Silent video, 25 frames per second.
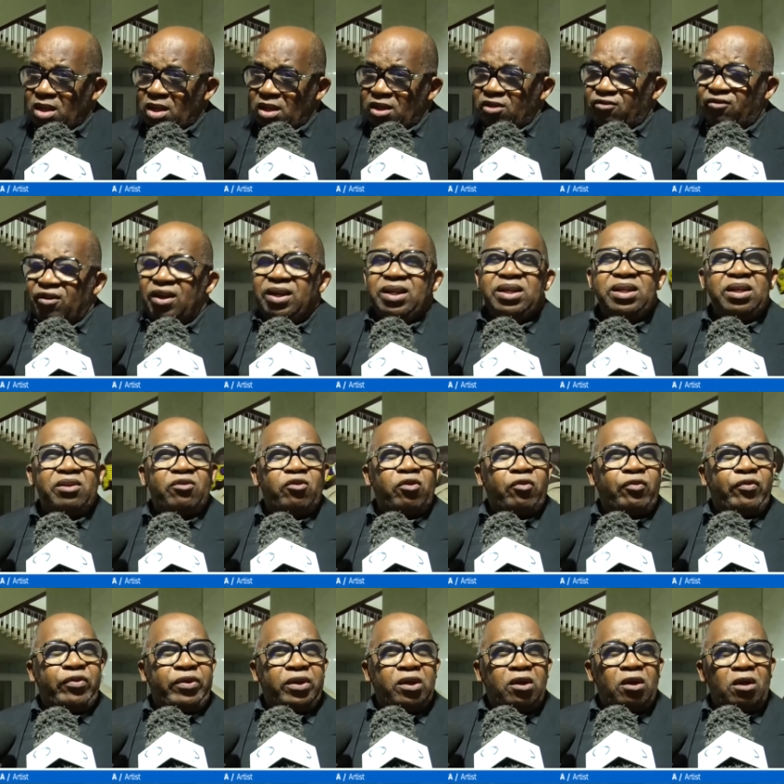it's very
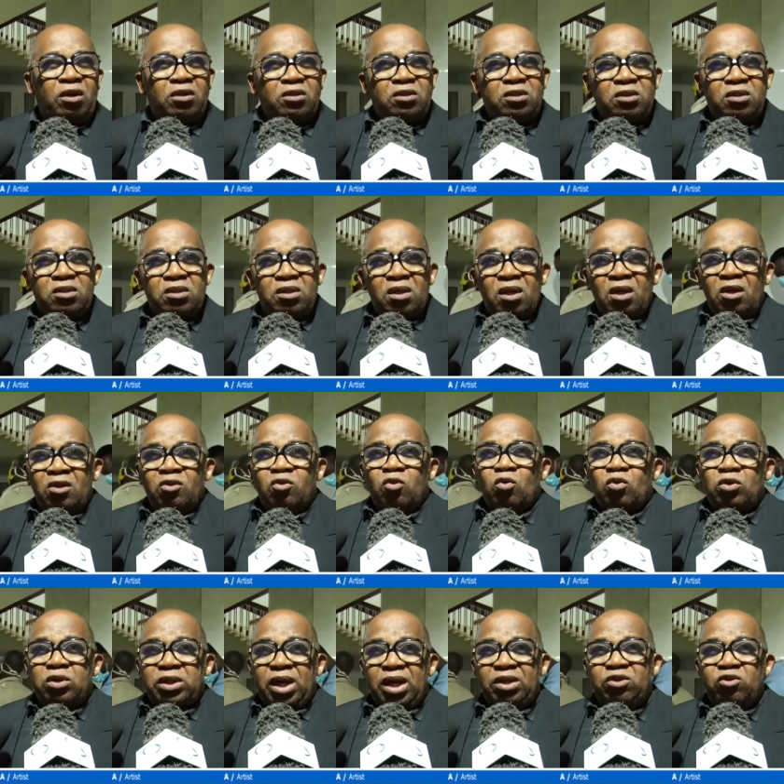difficult to
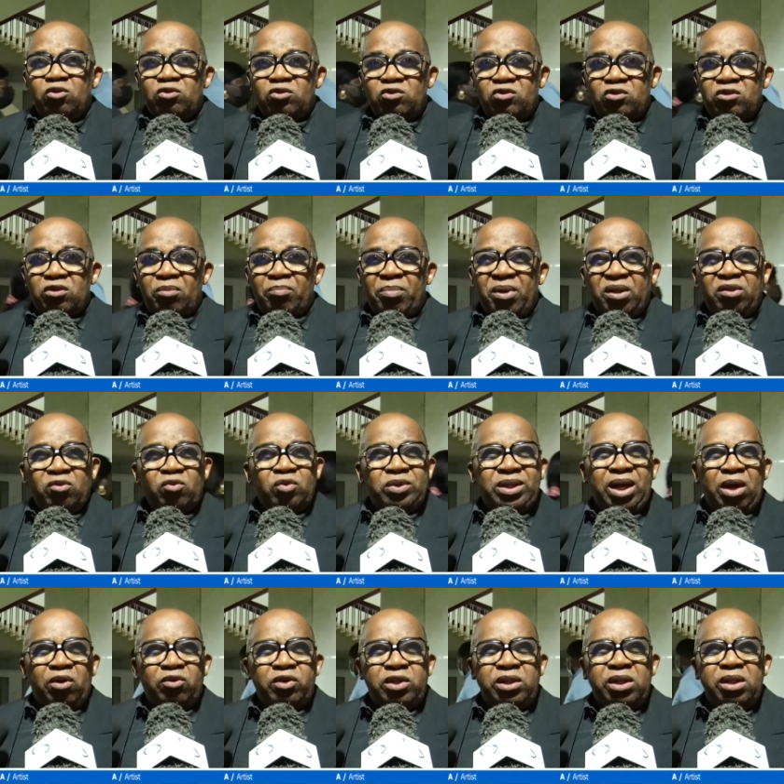try to do the best
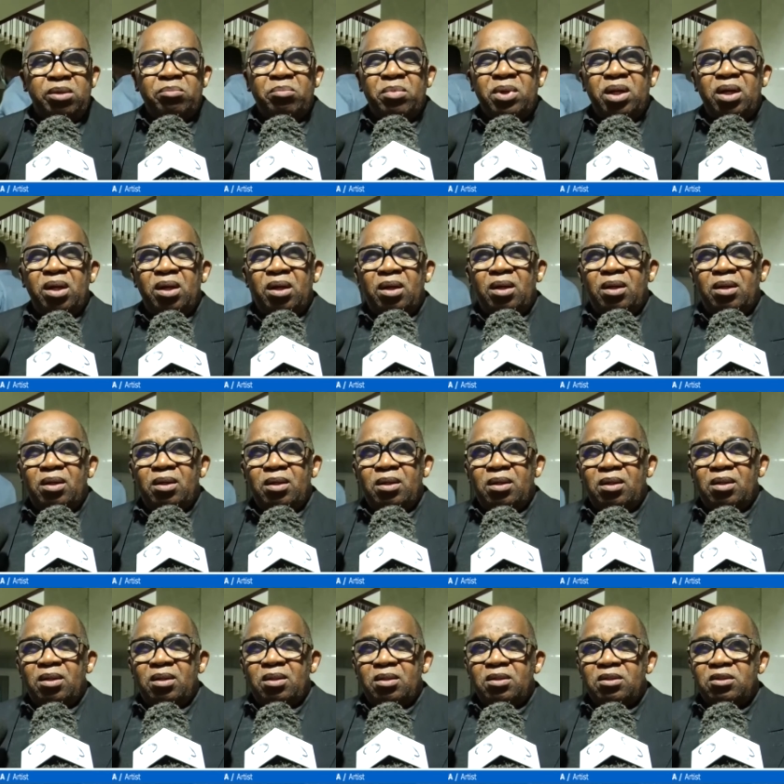without him.
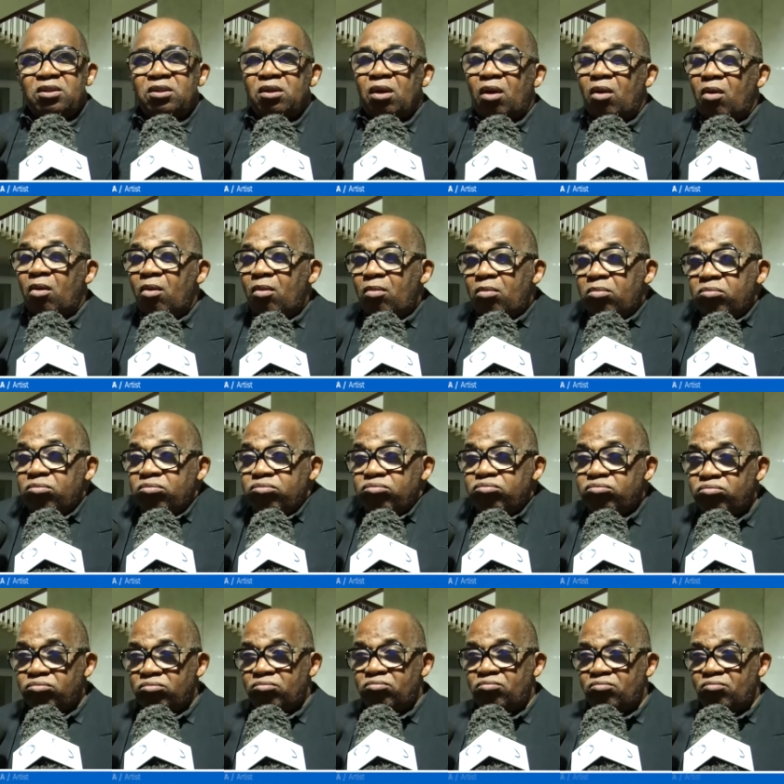So
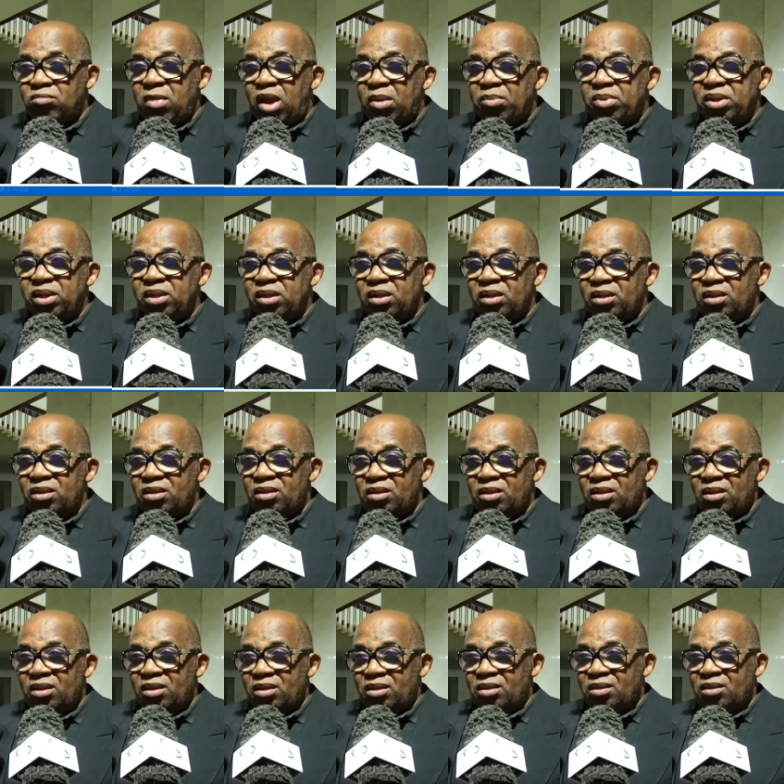maybe
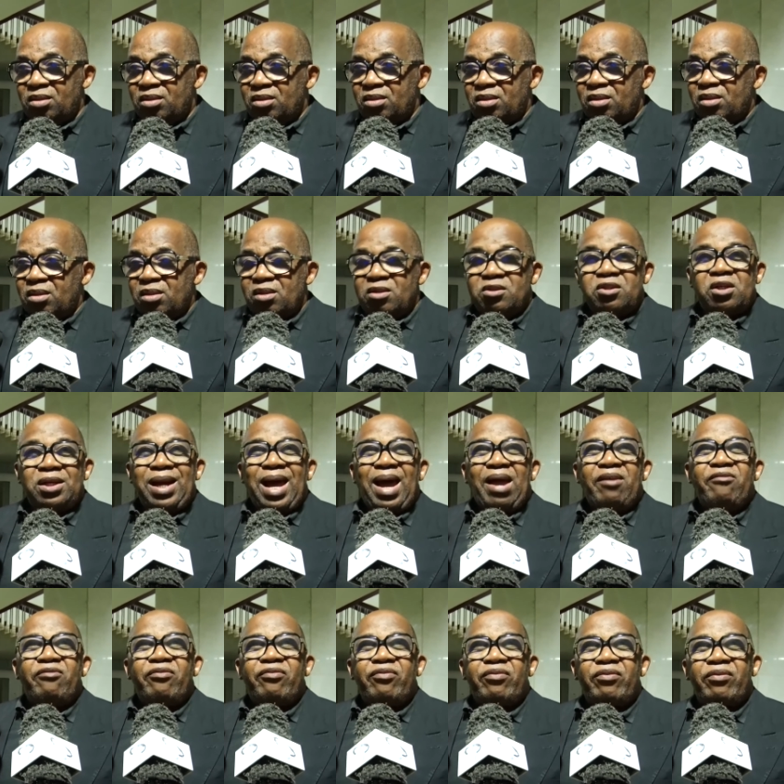it's a
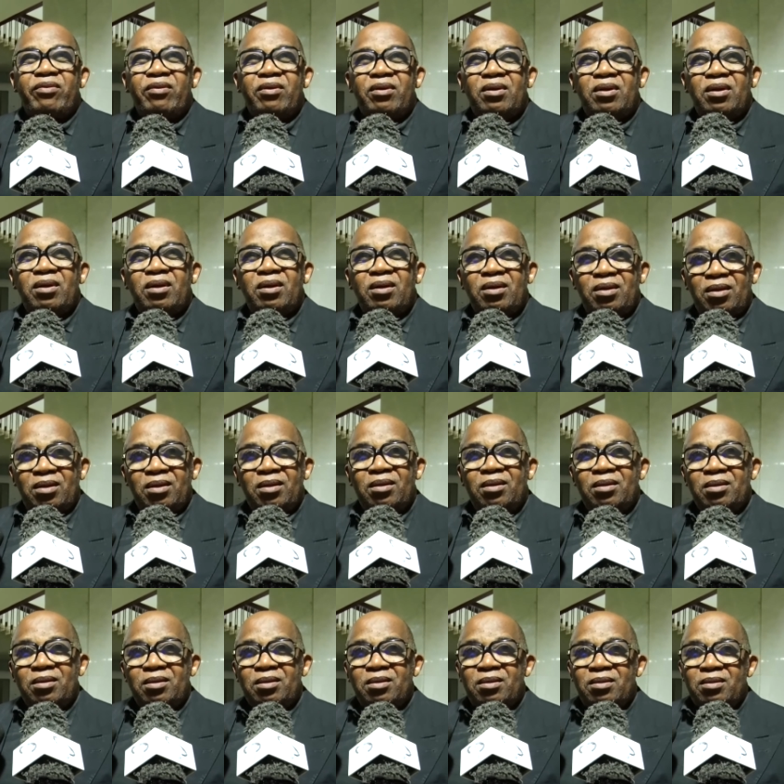life.
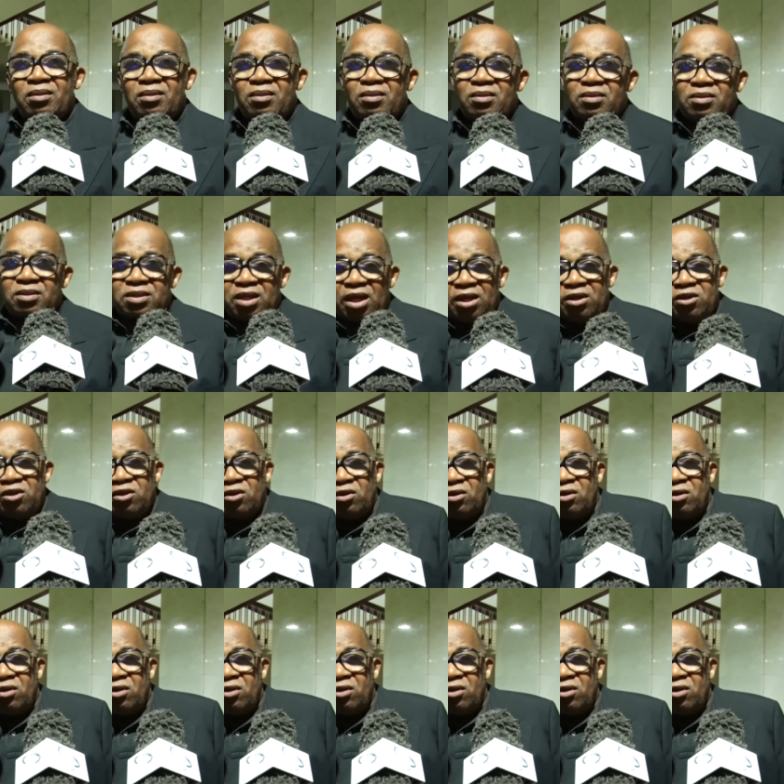Thank you.